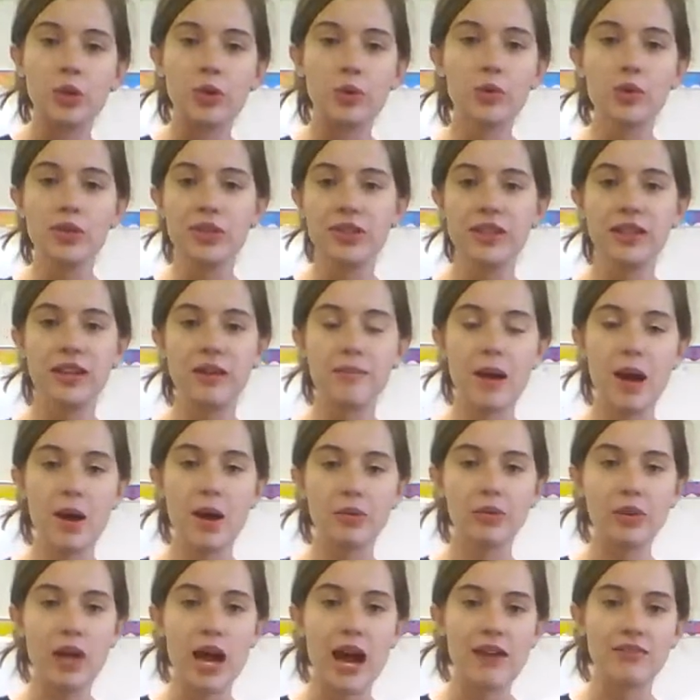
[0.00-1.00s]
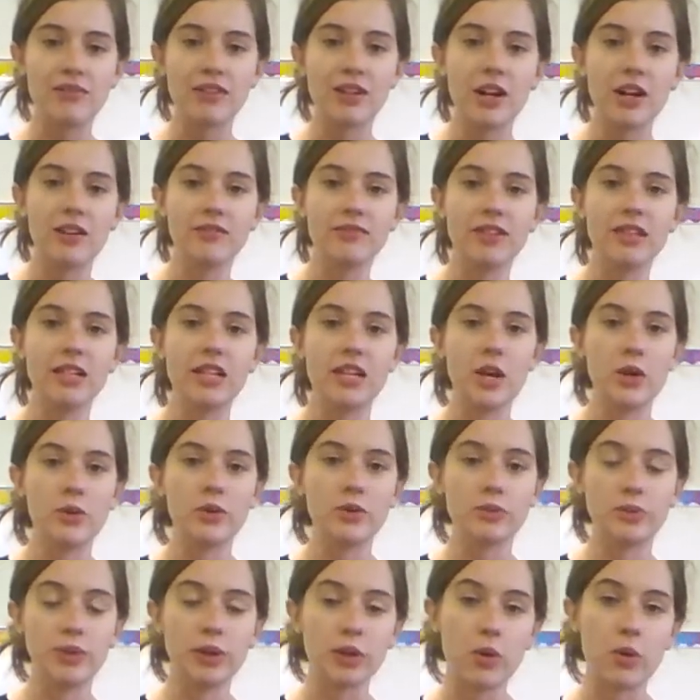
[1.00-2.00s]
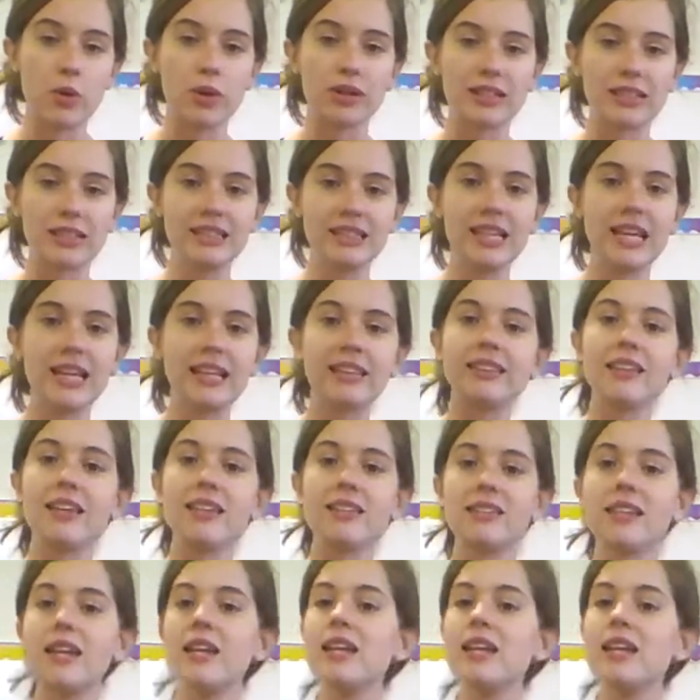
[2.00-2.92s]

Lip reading: cool thing about having our videos recorded like this